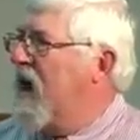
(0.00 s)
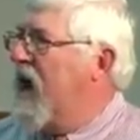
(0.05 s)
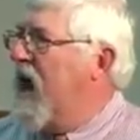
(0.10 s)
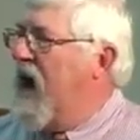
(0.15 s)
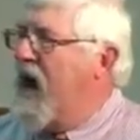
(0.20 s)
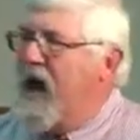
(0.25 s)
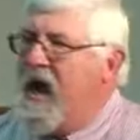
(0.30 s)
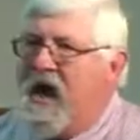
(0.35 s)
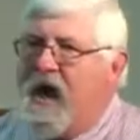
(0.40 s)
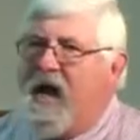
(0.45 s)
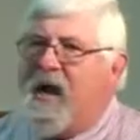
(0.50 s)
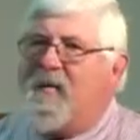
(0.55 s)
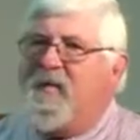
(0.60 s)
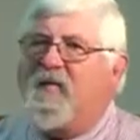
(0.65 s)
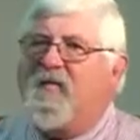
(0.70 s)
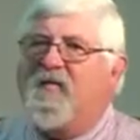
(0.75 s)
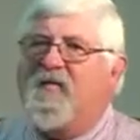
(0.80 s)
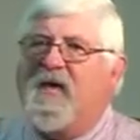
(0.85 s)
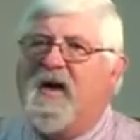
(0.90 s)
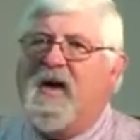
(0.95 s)
I am
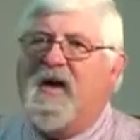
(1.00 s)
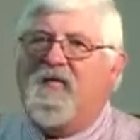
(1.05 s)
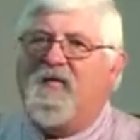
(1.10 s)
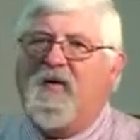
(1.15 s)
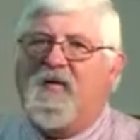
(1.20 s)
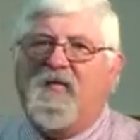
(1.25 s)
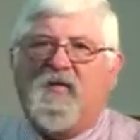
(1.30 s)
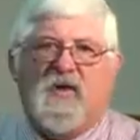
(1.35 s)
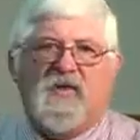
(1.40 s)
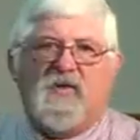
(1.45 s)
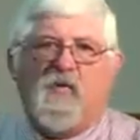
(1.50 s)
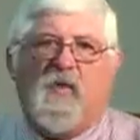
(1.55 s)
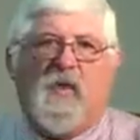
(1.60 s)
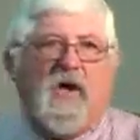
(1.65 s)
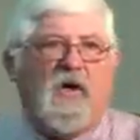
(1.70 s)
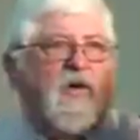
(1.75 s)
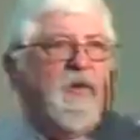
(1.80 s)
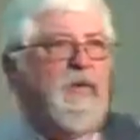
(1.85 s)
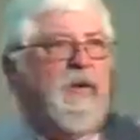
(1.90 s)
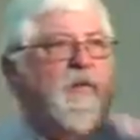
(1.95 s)
in favor of us
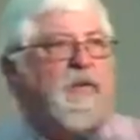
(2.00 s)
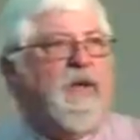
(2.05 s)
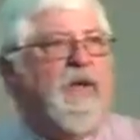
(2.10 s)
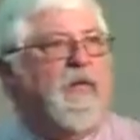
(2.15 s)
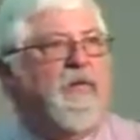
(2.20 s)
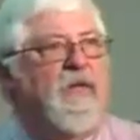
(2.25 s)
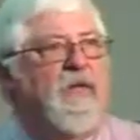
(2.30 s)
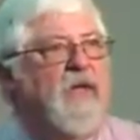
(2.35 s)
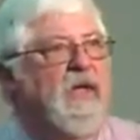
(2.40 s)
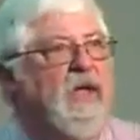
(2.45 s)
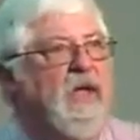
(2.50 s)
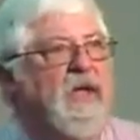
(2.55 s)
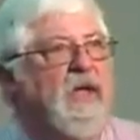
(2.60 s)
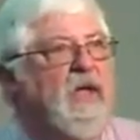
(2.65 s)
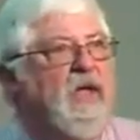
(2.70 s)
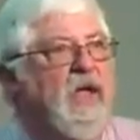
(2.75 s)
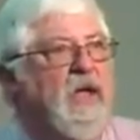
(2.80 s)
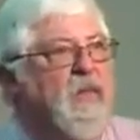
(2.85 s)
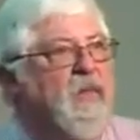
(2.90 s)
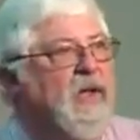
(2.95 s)
welcoming people in
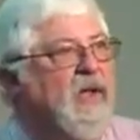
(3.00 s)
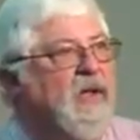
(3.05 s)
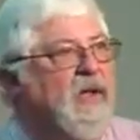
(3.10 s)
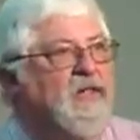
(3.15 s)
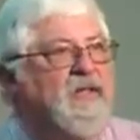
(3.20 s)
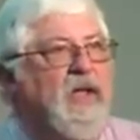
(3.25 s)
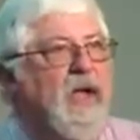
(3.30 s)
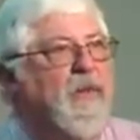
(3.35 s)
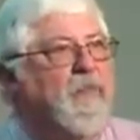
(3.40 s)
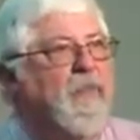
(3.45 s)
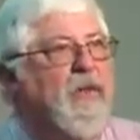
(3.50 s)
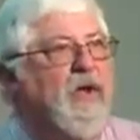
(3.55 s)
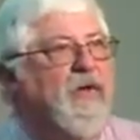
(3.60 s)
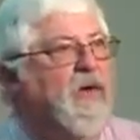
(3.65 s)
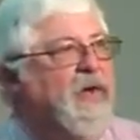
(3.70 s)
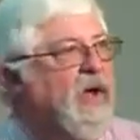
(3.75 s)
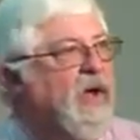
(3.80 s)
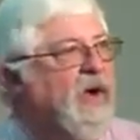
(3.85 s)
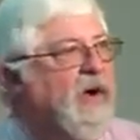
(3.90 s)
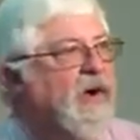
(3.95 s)
that come in that's got
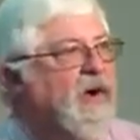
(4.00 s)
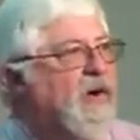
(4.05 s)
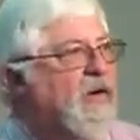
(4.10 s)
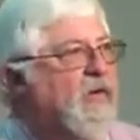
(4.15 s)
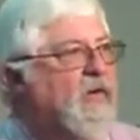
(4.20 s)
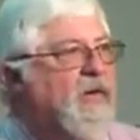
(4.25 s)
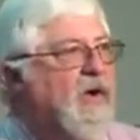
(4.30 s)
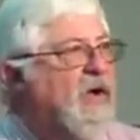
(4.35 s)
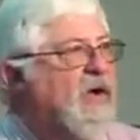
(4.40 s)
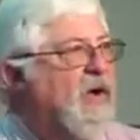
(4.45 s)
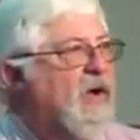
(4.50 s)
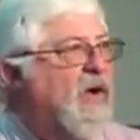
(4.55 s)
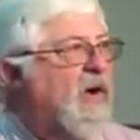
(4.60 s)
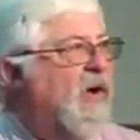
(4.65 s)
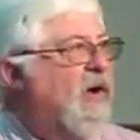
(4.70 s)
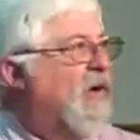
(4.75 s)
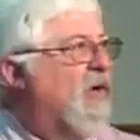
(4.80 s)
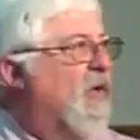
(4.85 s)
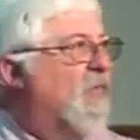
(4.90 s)
blue hair or green hair or